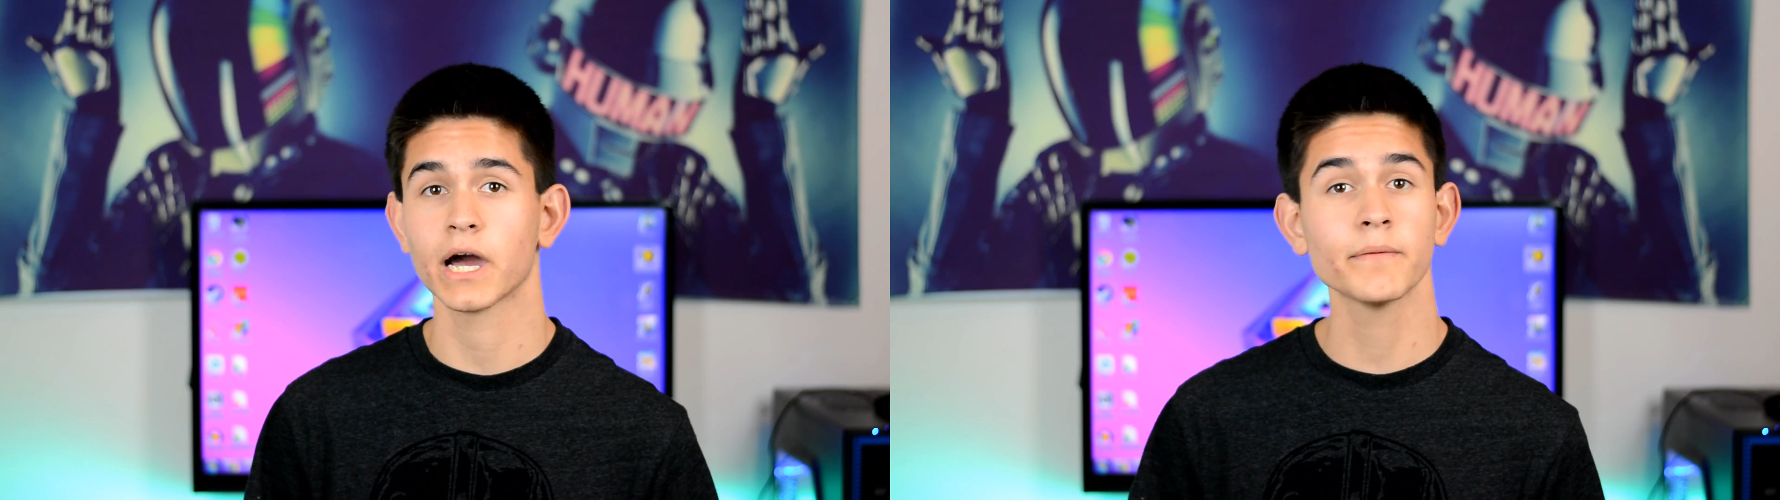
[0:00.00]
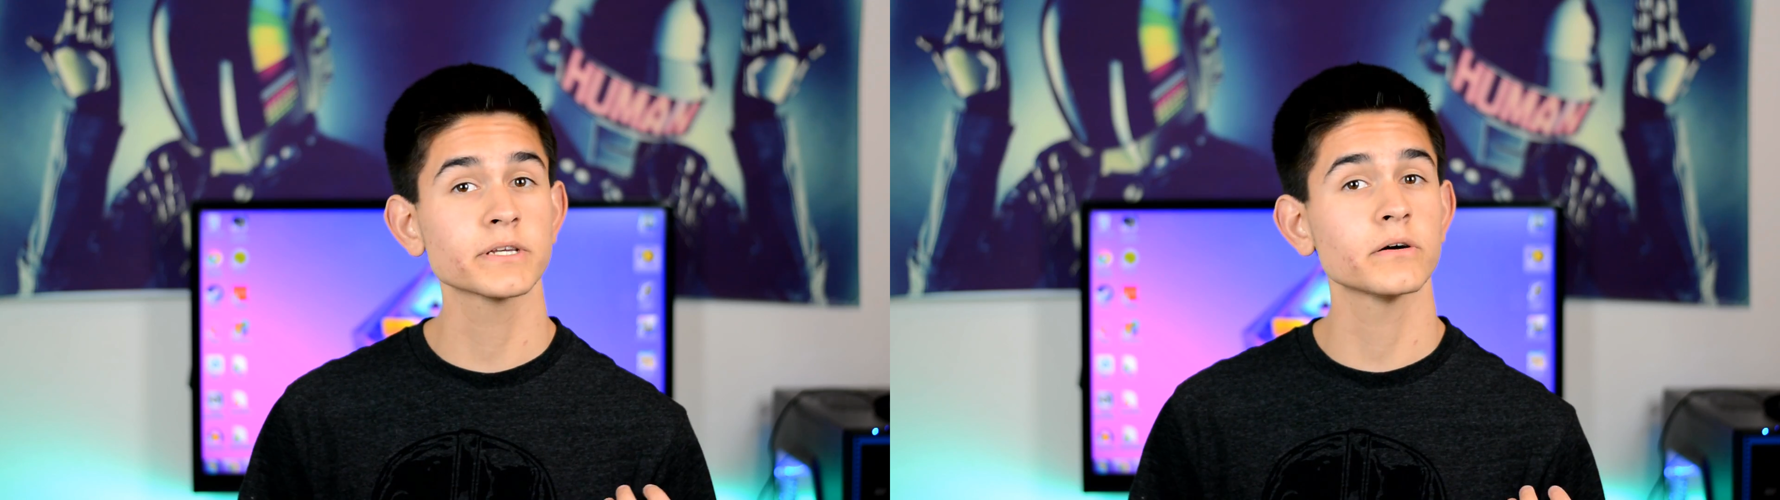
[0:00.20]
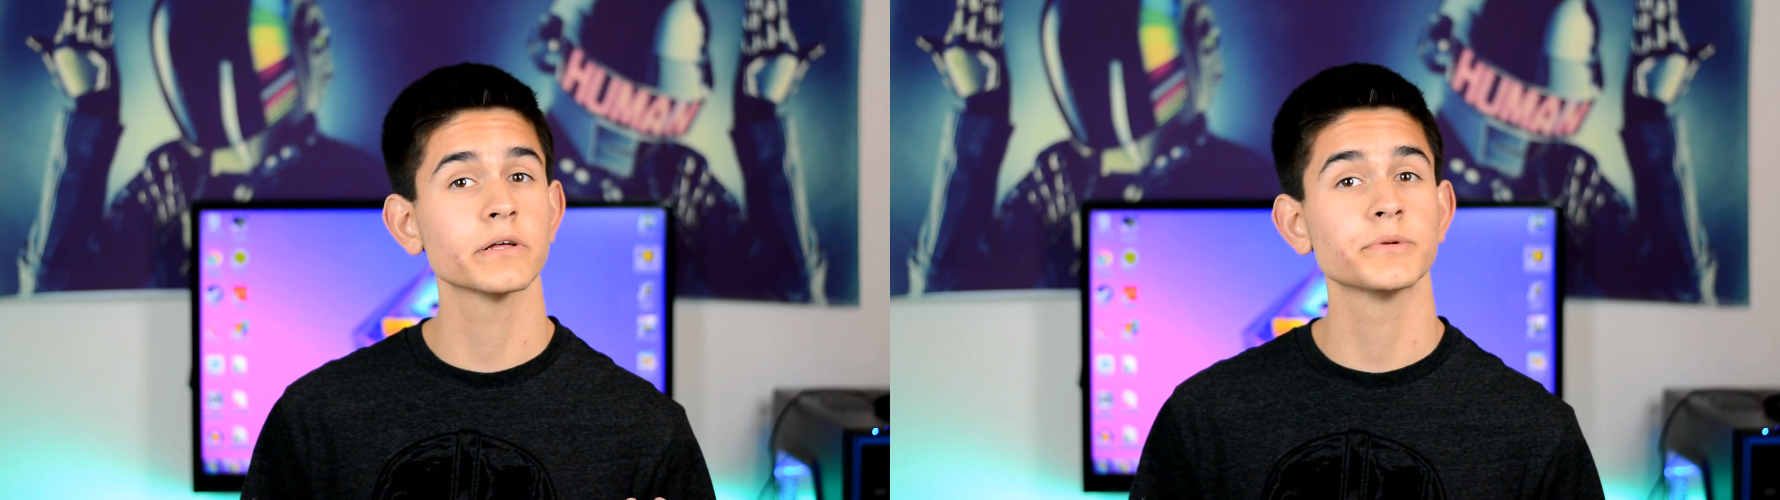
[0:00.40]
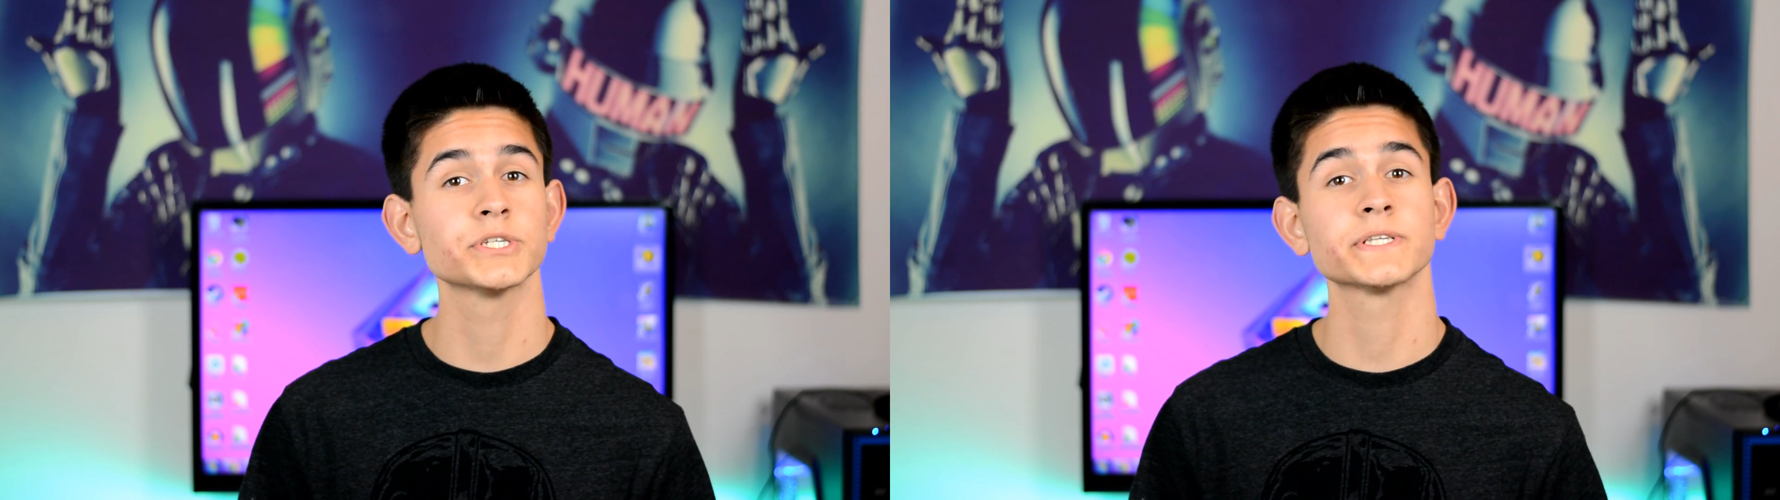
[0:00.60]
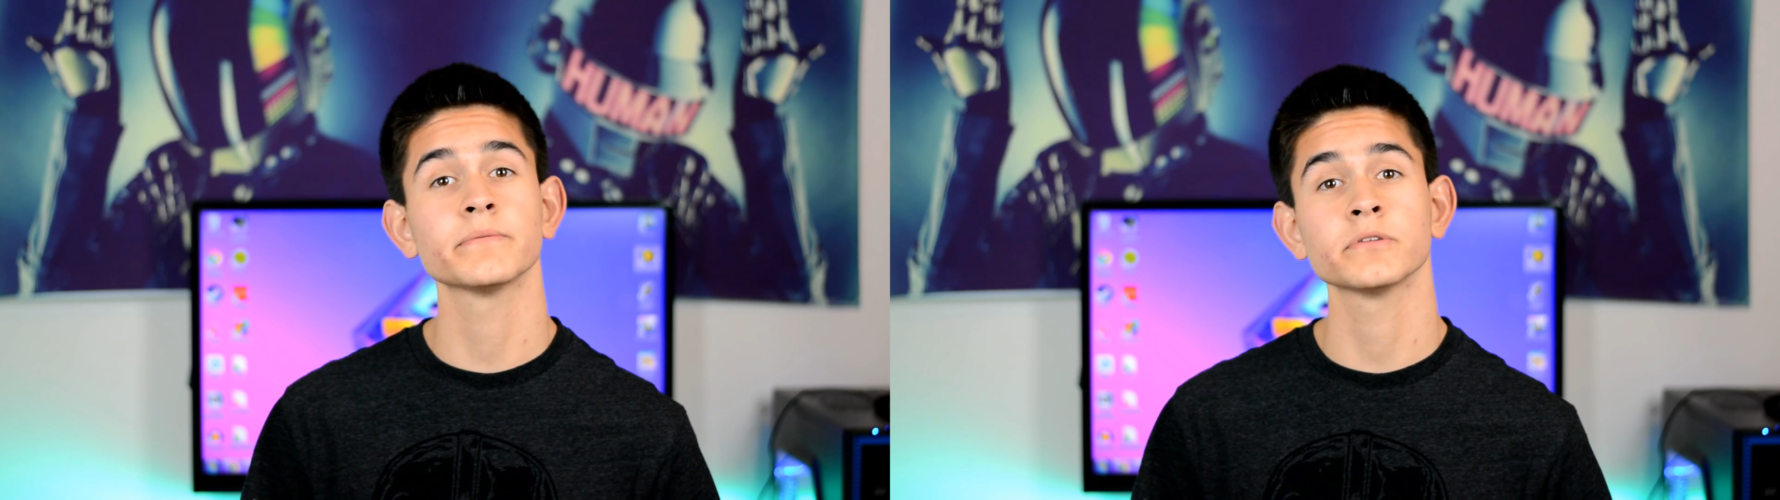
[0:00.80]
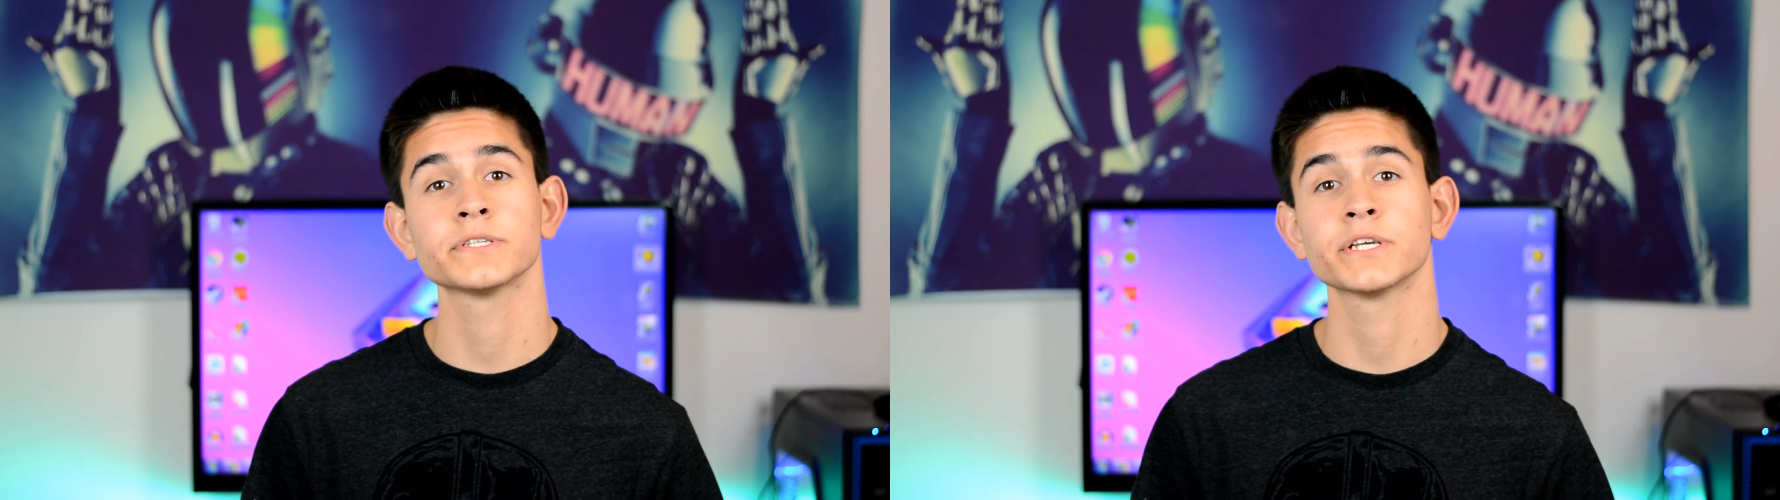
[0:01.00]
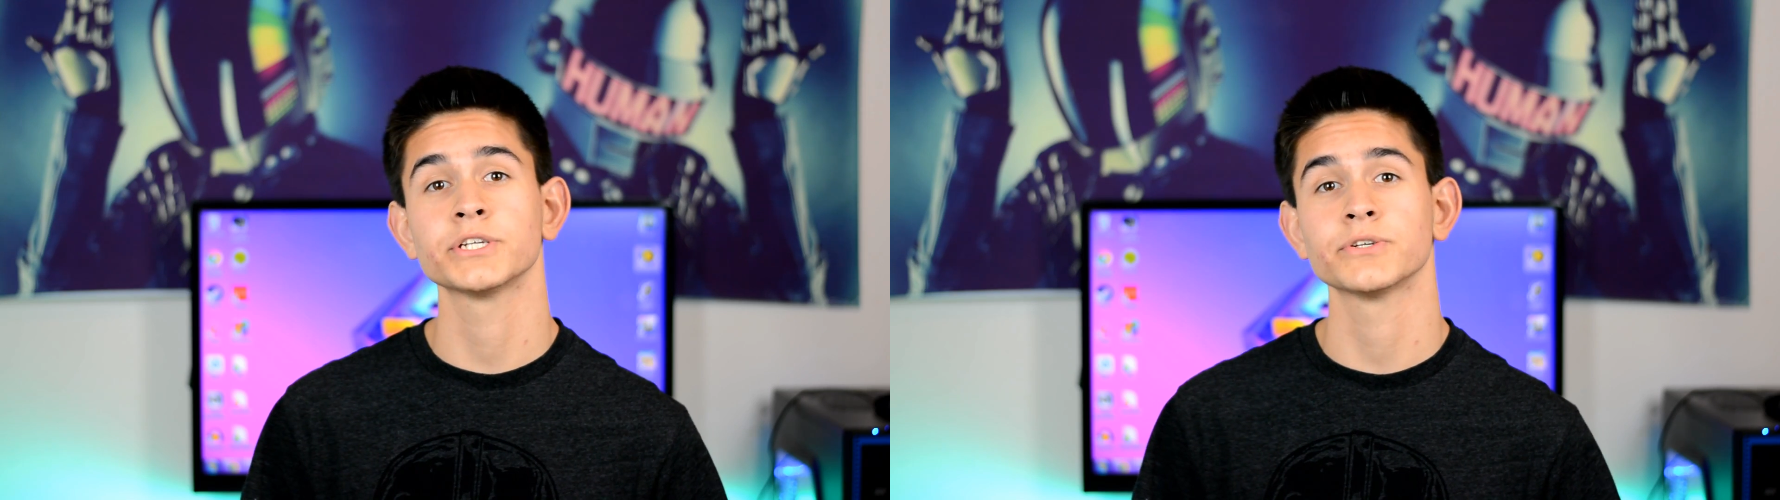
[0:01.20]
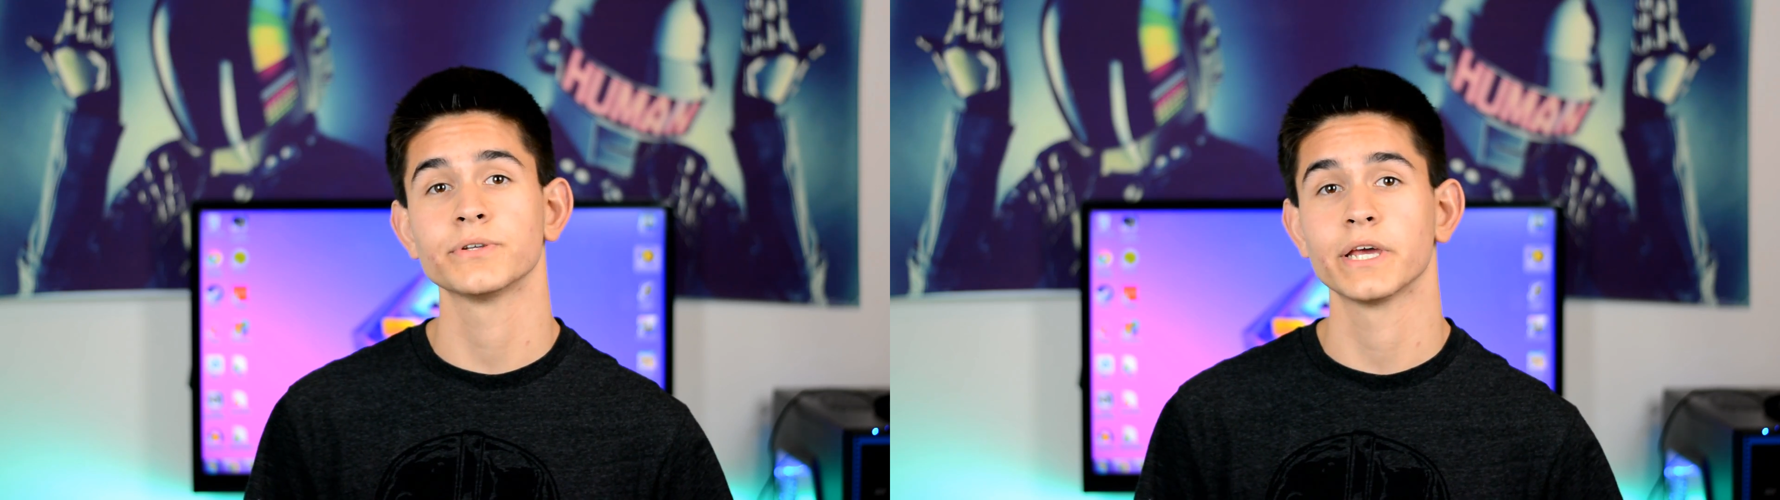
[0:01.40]
like optical image
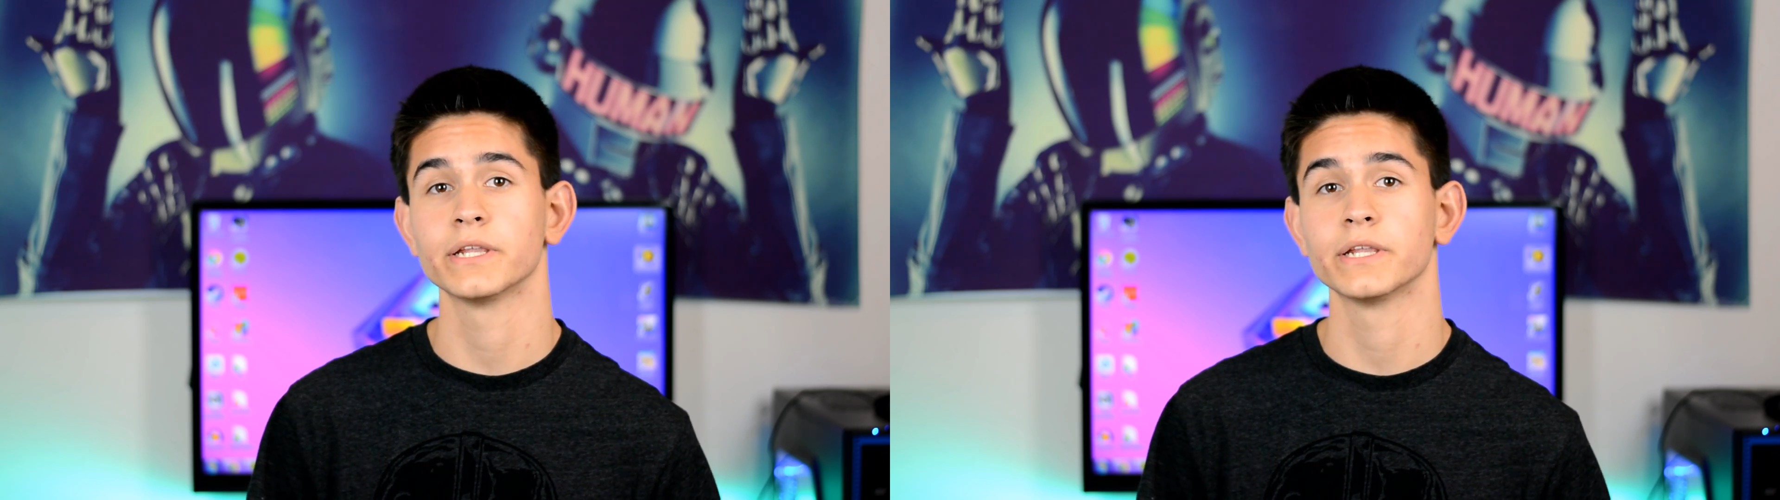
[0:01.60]
stabilization